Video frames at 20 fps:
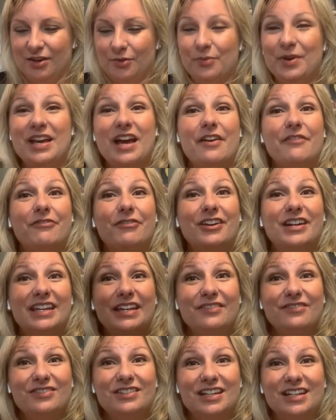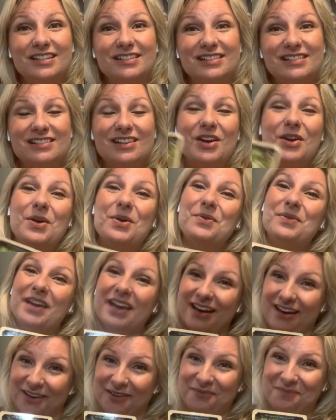We got forgiveness.
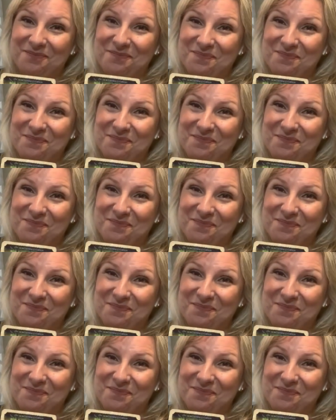Okay.